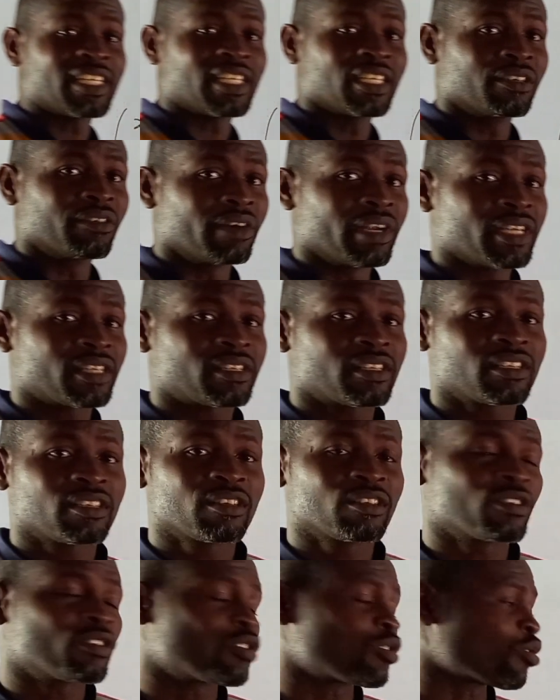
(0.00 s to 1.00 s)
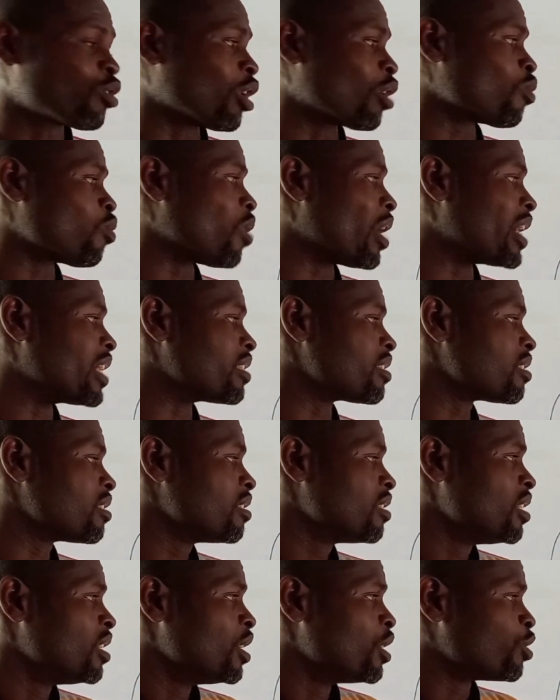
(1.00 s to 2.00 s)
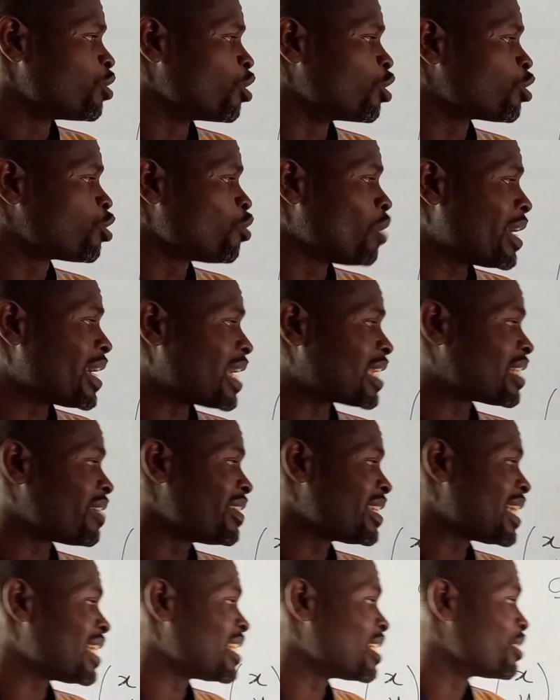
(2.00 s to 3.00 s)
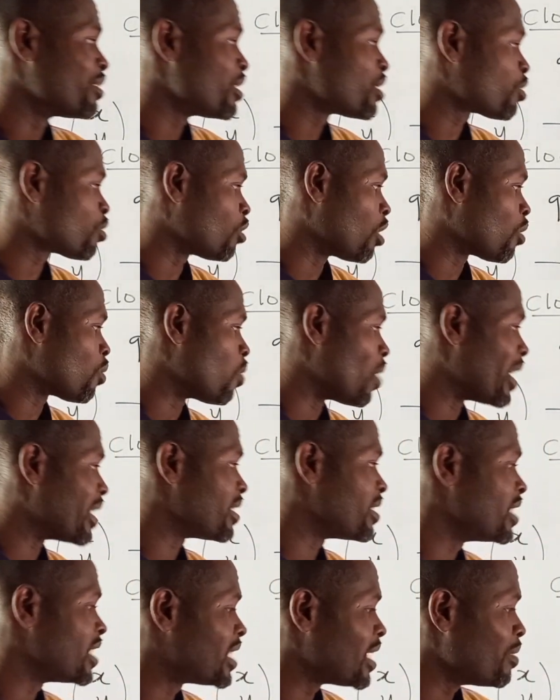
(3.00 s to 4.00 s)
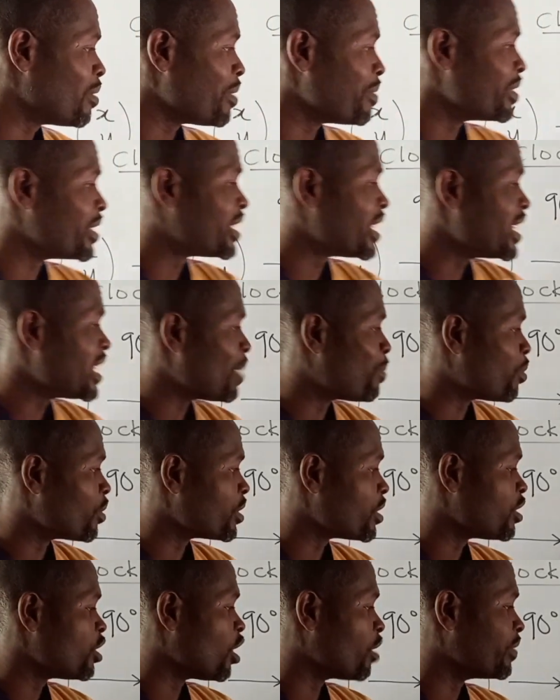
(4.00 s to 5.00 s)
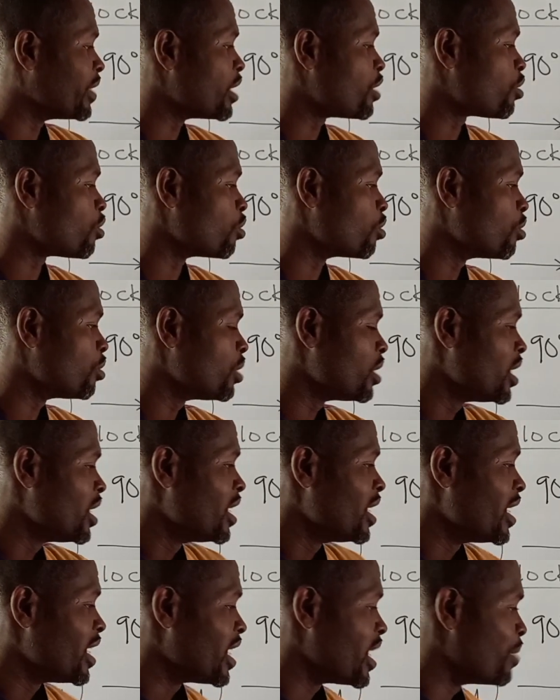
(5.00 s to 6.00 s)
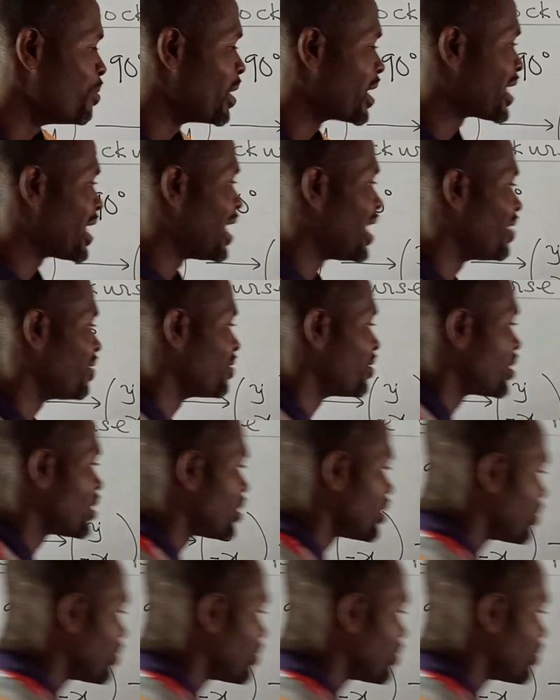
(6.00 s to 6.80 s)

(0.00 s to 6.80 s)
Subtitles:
degrees clockwise. So 270 degrees clockwise, the same way we change the position of these two, it becomes